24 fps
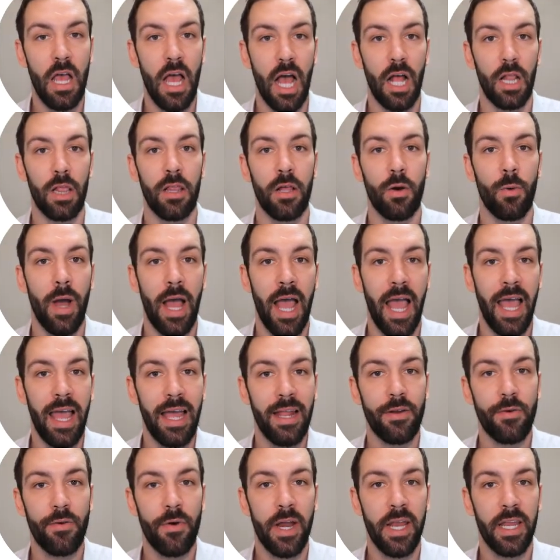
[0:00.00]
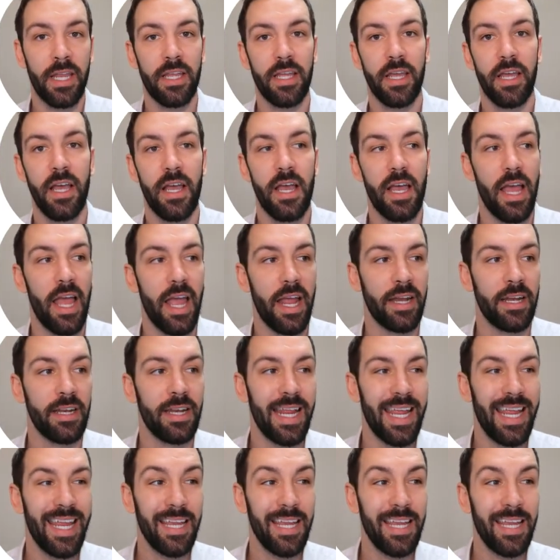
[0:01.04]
a lower ad rank, and an